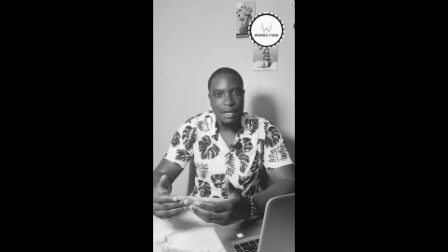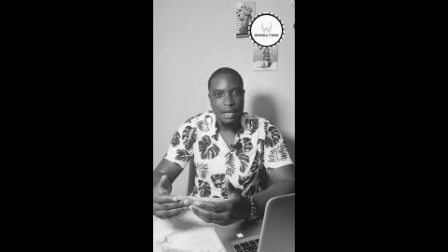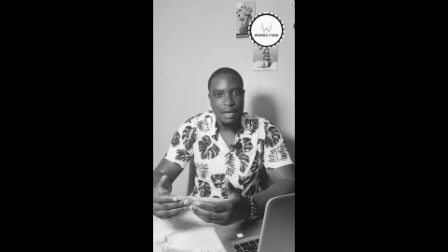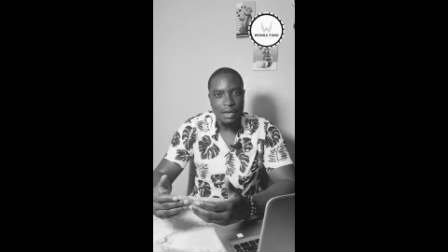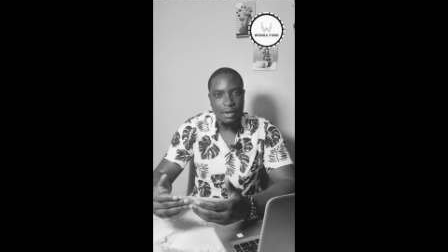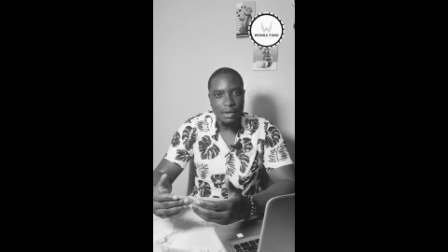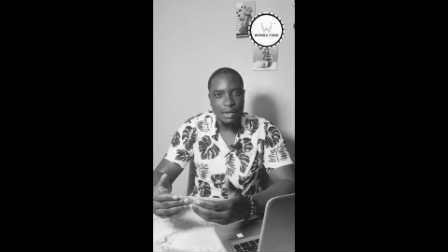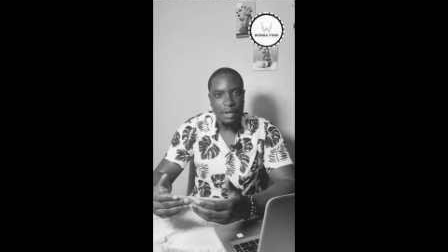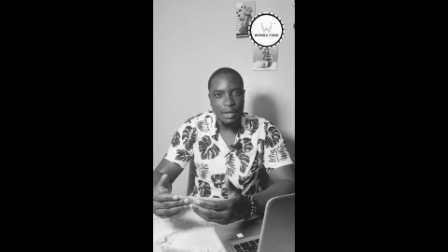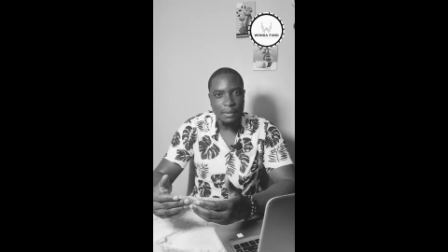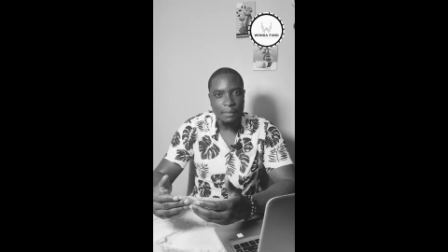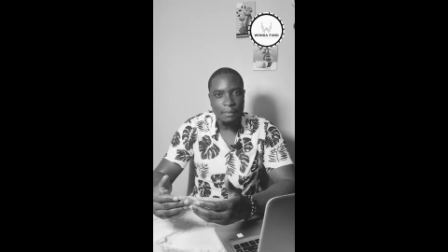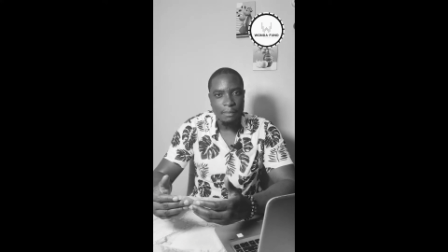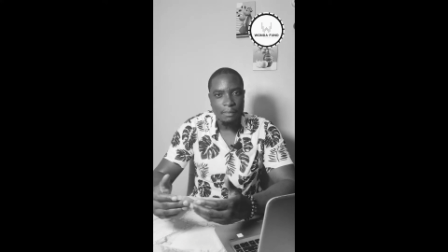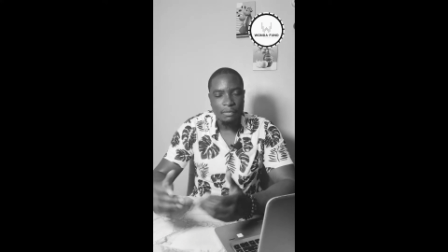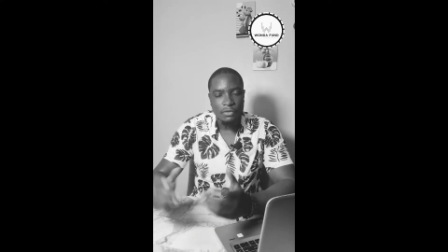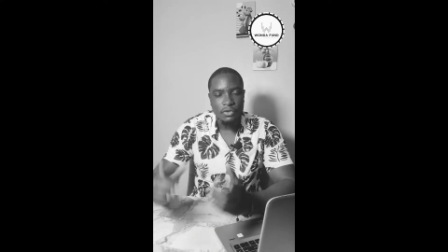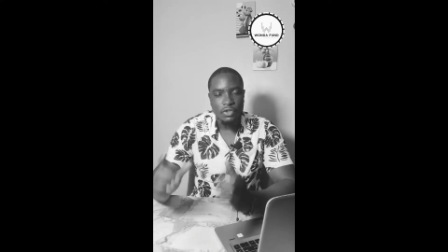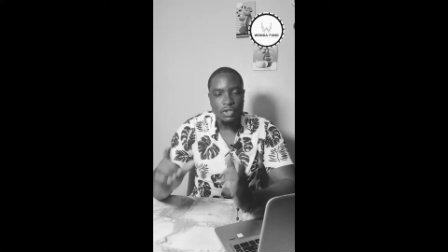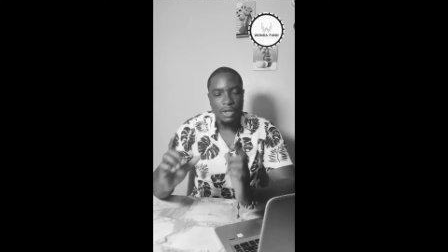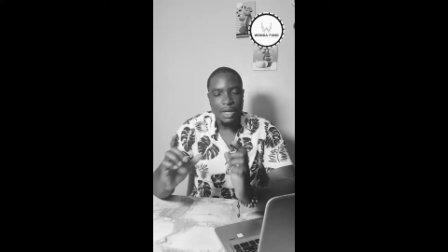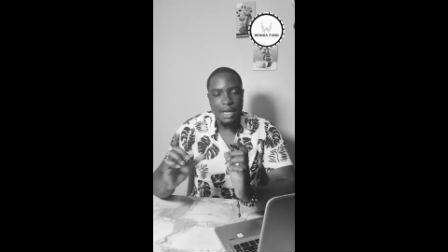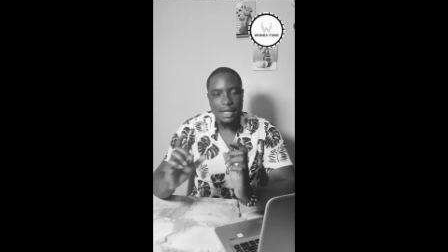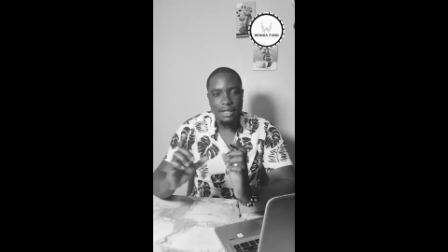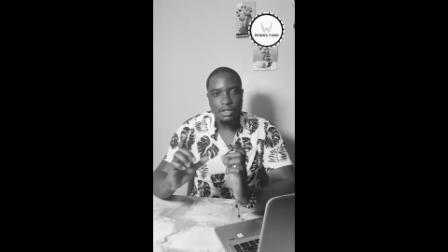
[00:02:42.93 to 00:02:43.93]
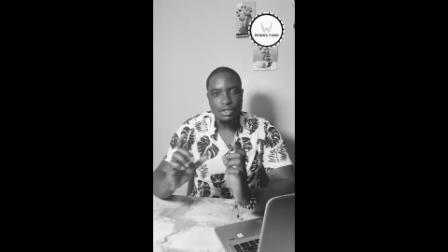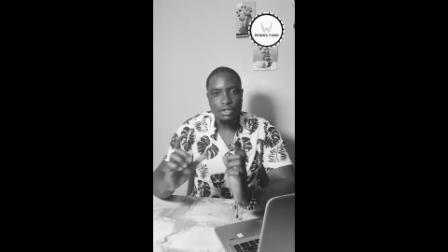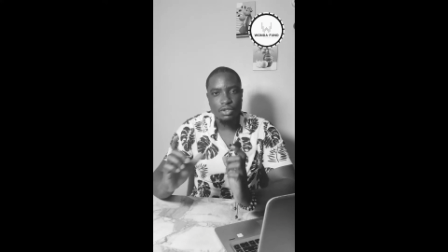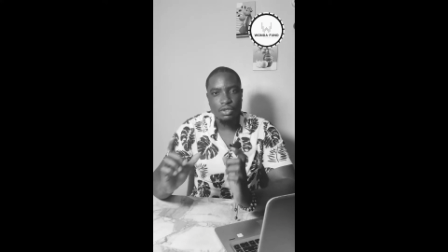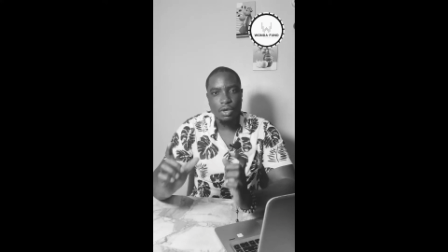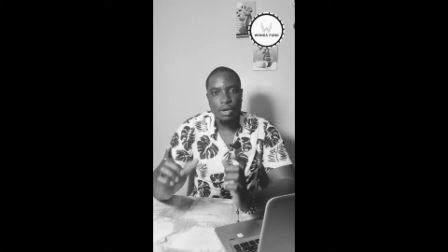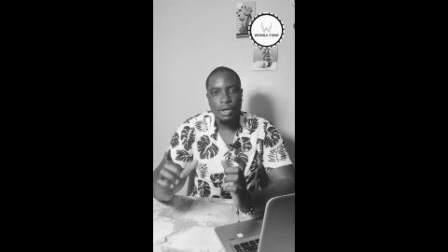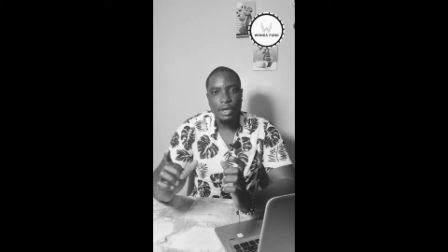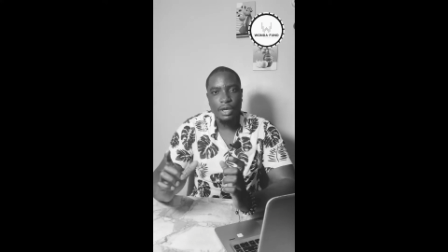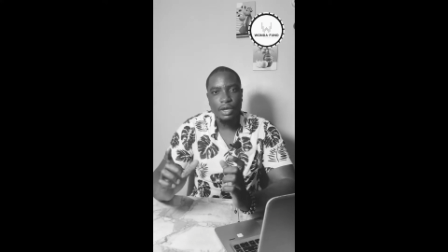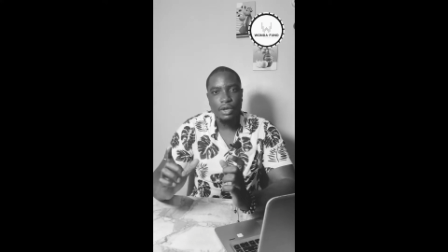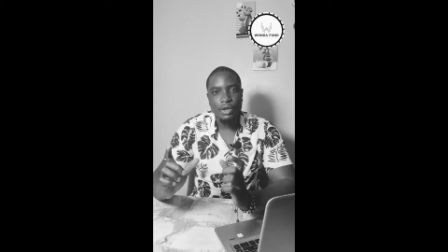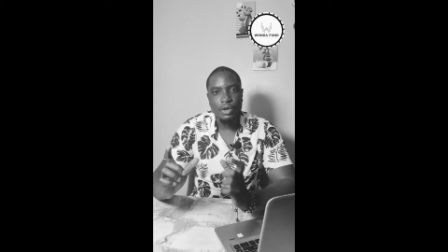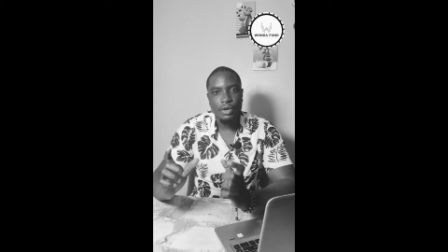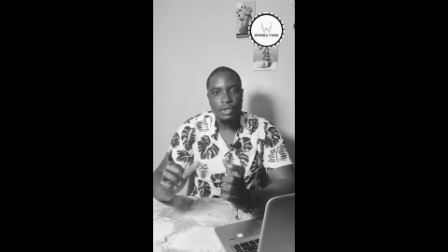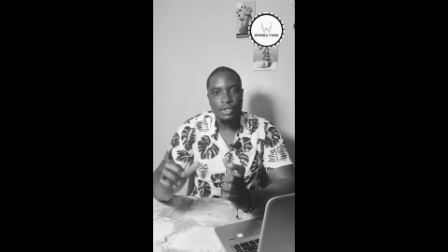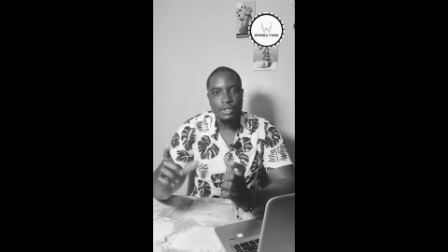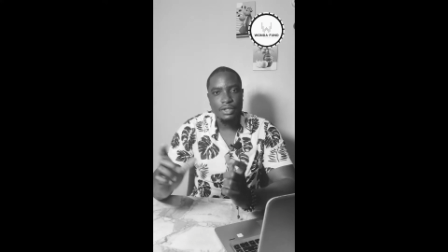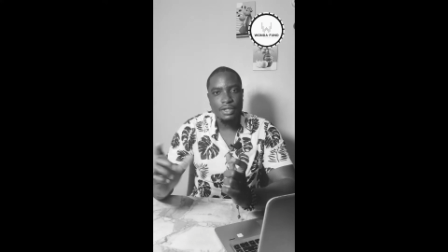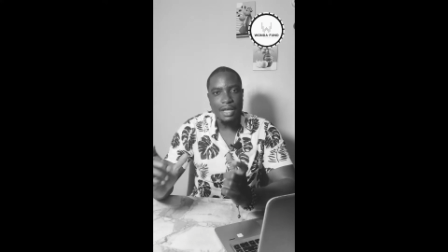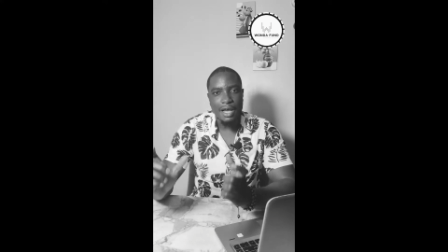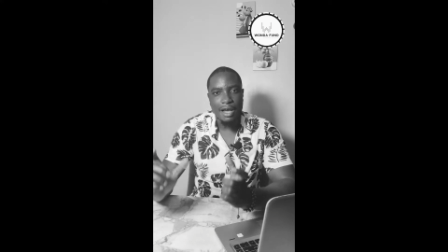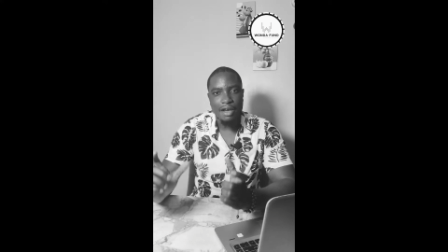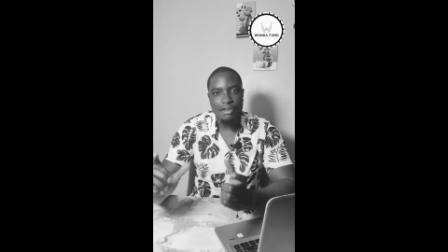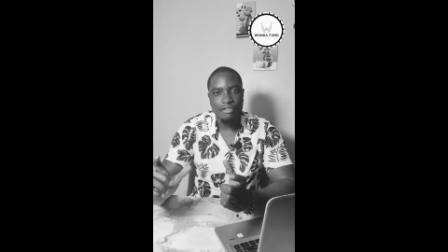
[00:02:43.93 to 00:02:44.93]
Okay, so that's dollar cost
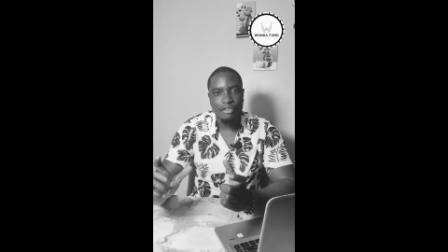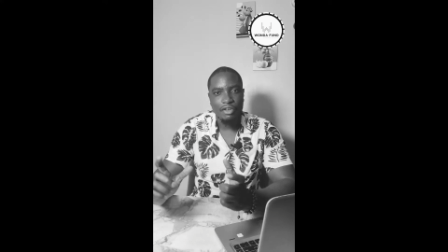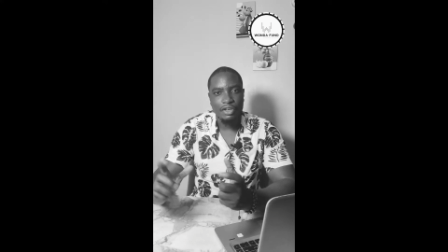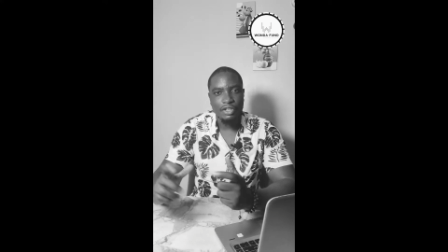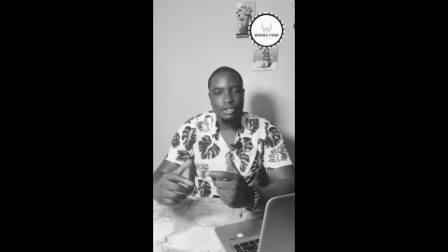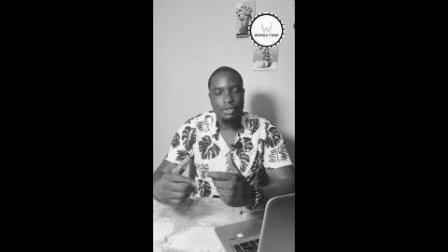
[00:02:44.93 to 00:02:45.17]
average.